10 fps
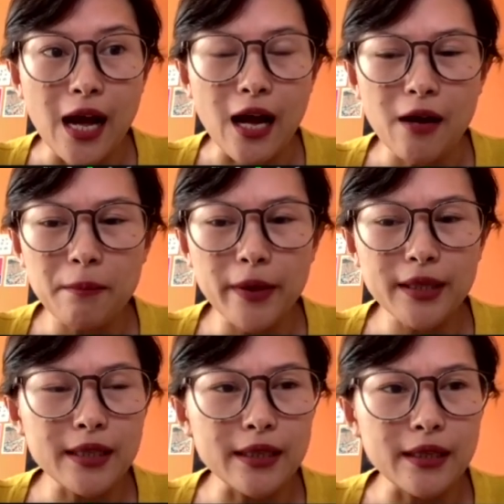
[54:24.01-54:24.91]

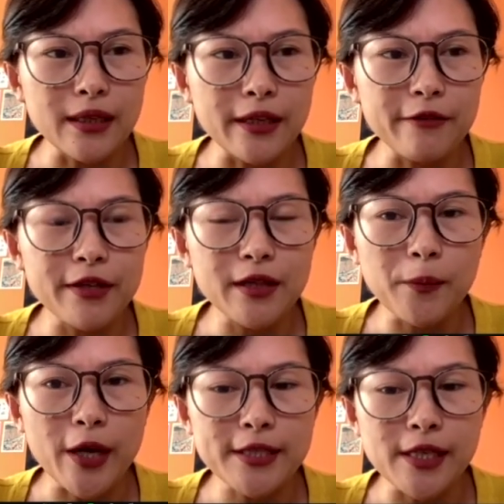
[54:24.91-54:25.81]
But given the
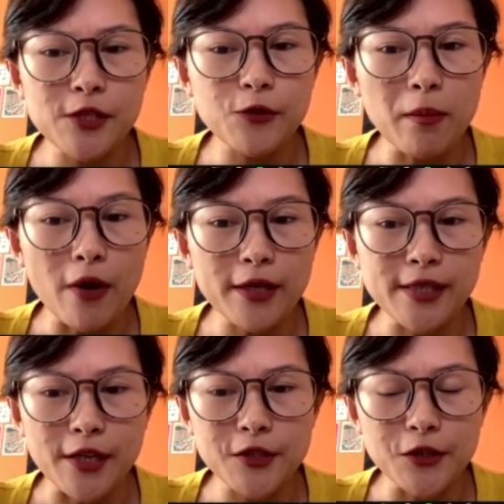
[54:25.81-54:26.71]
President's remarks
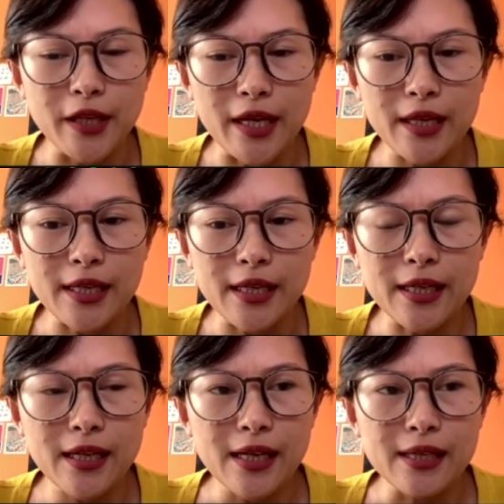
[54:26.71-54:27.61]
yesterday,
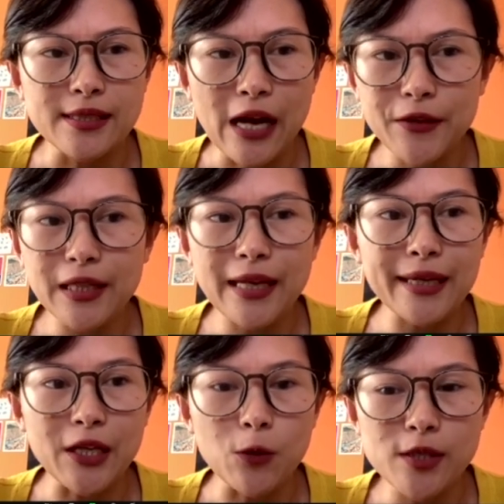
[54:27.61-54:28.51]
he sounded like
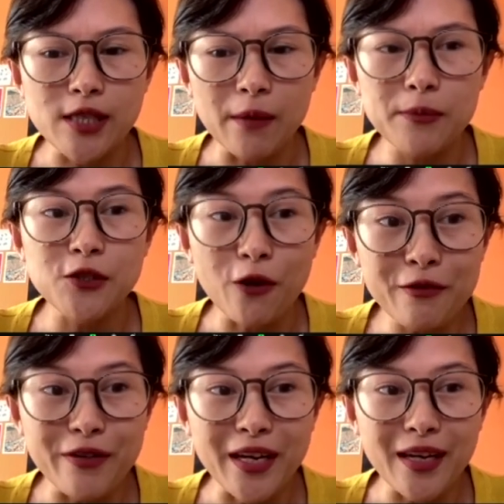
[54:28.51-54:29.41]
he was
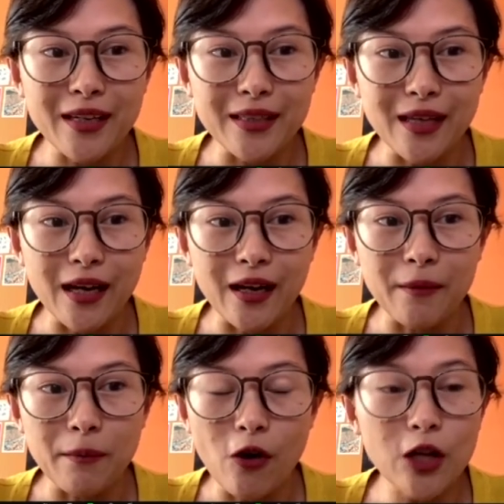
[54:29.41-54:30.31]
absolving
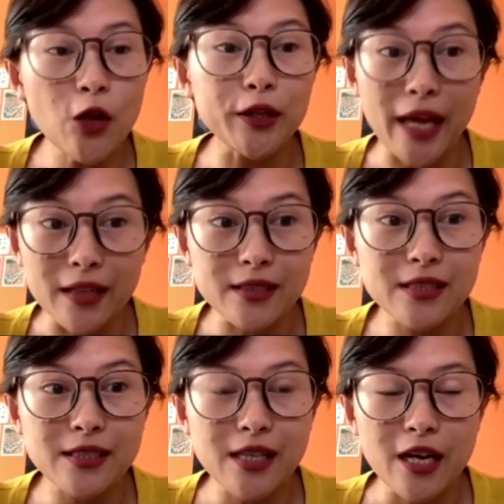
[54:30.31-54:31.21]
all
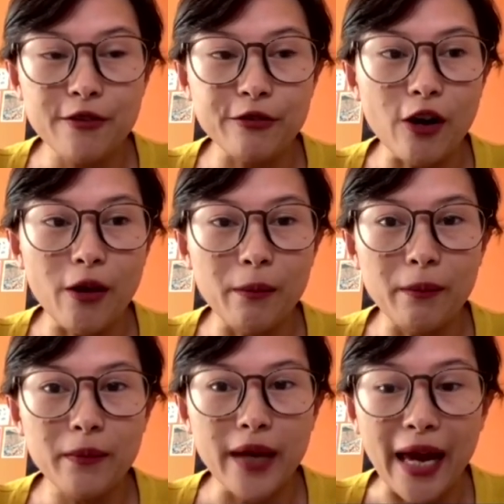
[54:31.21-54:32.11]
hotels from
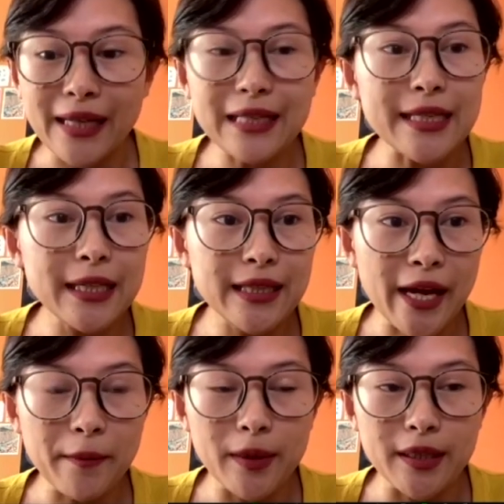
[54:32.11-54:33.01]
any legal
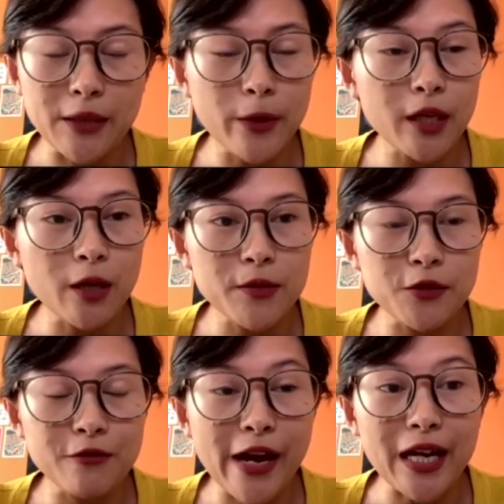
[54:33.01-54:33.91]
liability when it comes
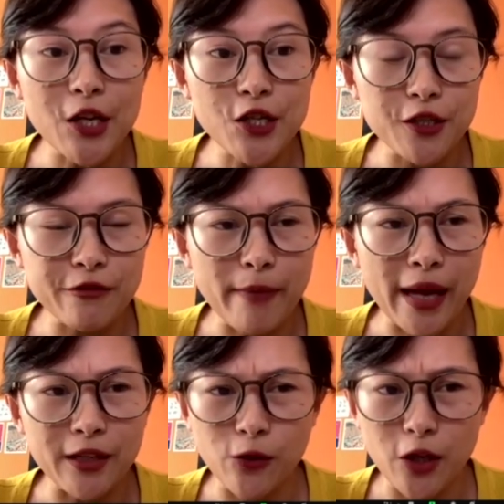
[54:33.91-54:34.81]
to violations of
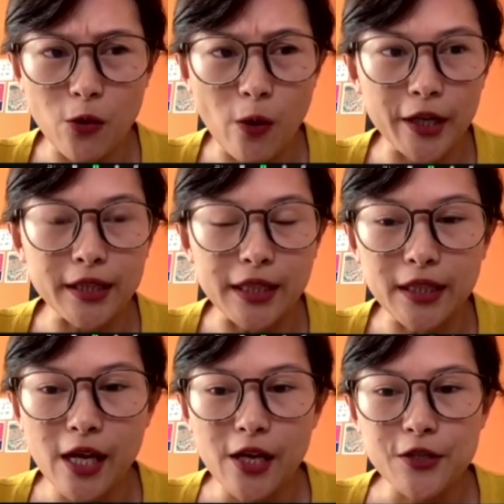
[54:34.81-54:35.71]
mandatory quarantine.
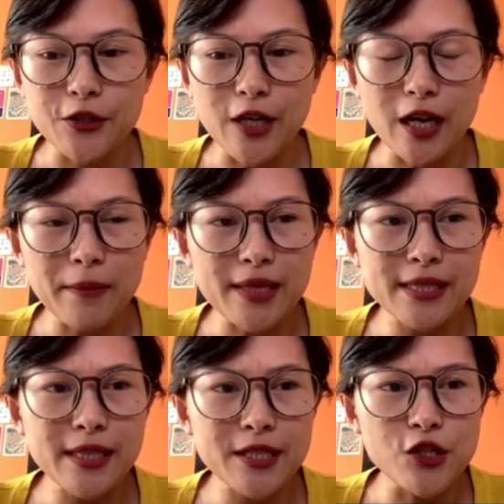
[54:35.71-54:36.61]
Sir, isn't
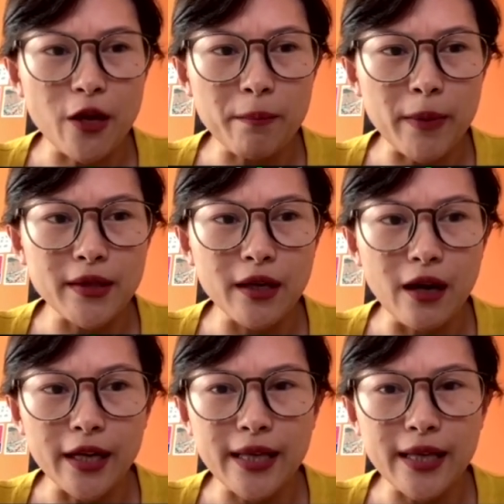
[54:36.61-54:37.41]
this jumping the gun?